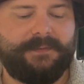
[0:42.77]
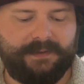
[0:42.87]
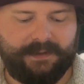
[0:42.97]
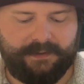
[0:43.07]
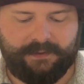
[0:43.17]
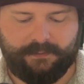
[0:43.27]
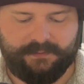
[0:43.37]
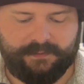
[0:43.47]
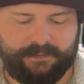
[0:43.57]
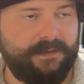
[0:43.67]
I use,
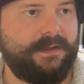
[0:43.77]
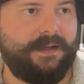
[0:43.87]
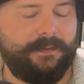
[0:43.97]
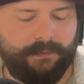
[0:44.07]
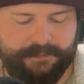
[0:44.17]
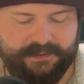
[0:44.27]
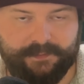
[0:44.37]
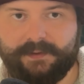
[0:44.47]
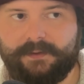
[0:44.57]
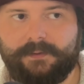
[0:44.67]
or the weapon suite
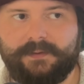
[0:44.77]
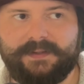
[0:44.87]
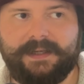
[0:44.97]
I use.